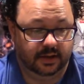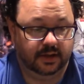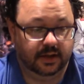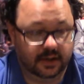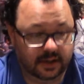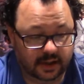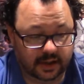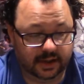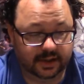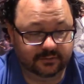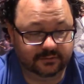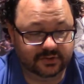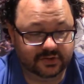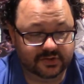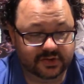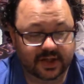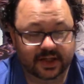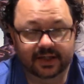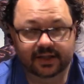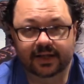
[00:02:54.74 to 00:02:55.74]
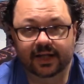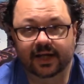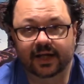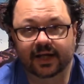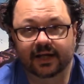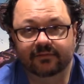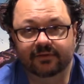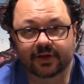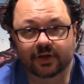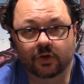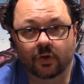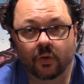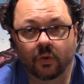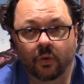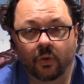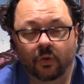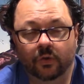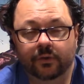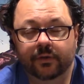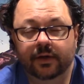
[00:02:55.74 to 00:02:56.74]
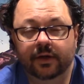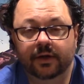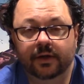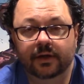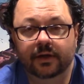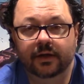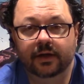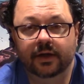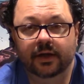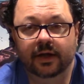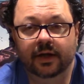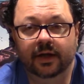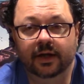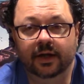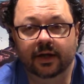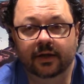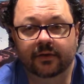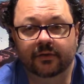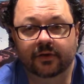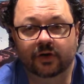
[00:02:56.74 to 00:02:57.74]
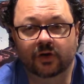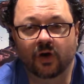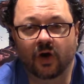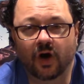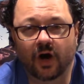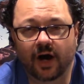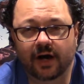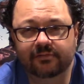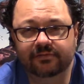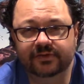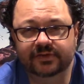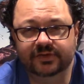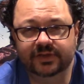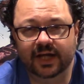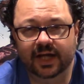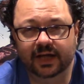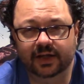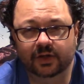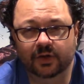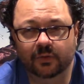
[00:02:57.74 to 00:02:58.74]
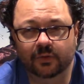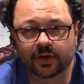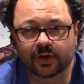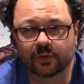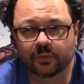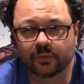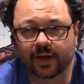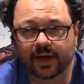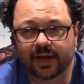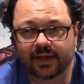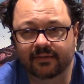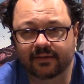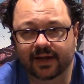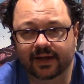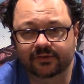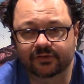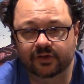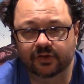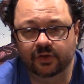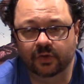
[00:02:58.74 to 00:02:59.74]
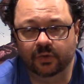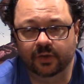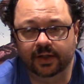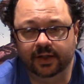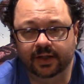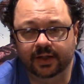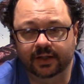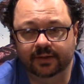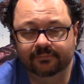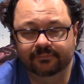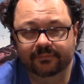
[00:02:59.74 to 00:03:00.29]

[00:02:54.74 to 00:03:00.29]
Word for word: I have decided that I have a cold. Uh, the cough is not going away. That's annoying.